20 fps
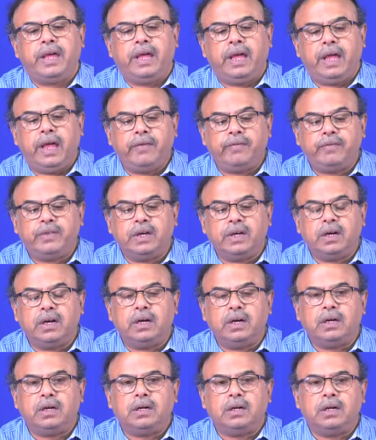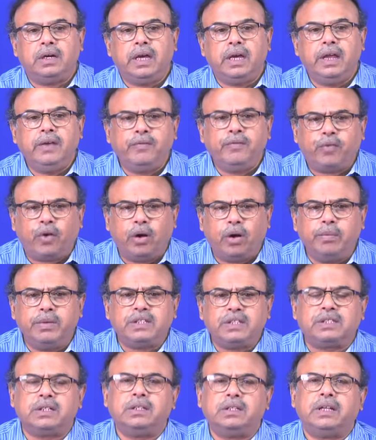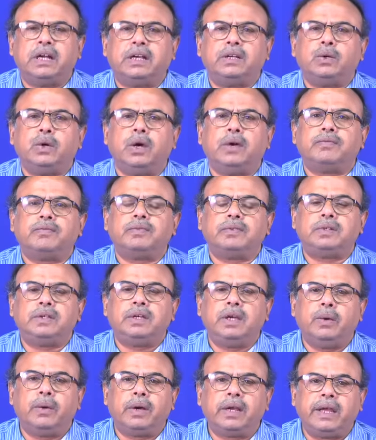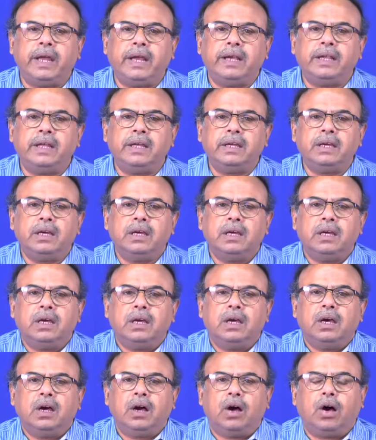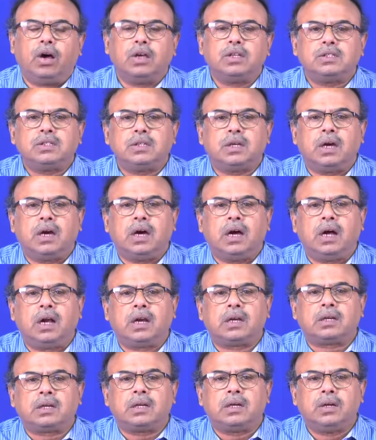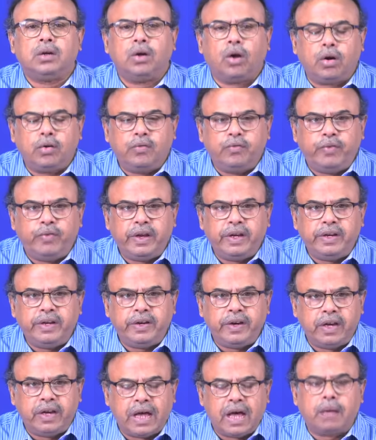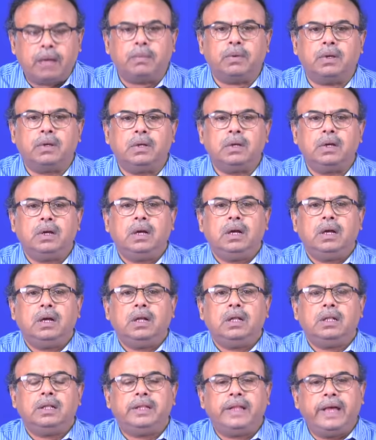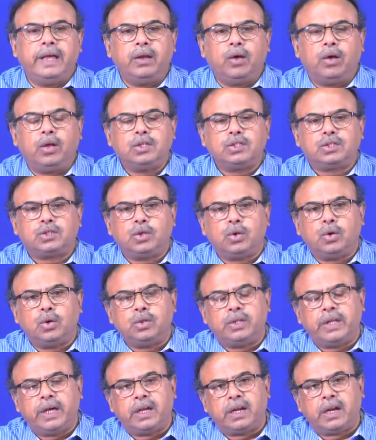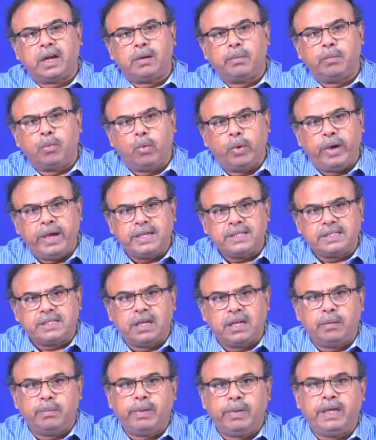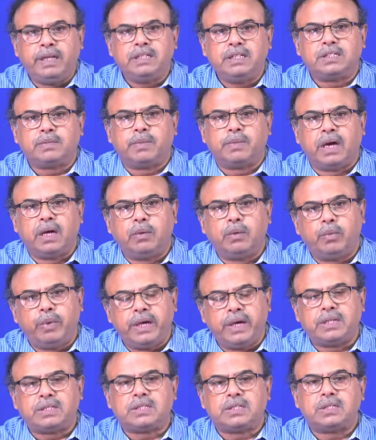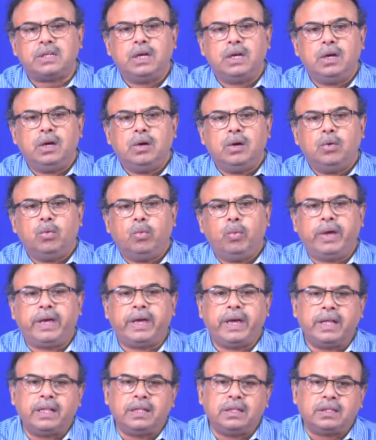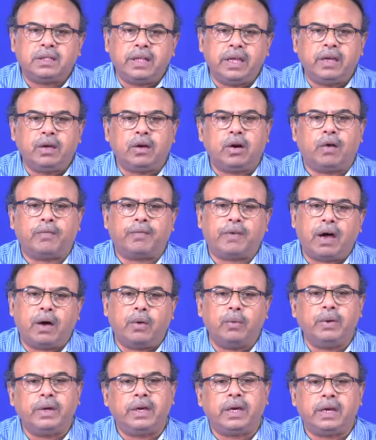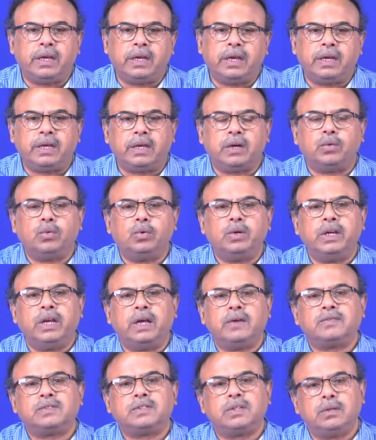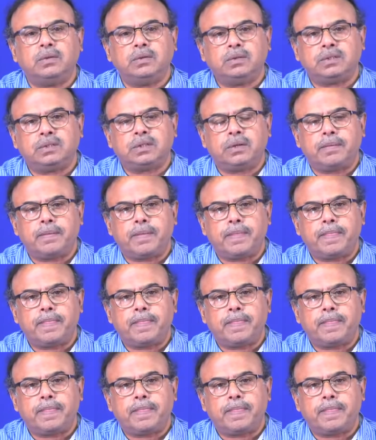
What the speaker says: If the information that you are getting are not very reliable, then also there are ways and means by which we can think of how we can get a good enough solution.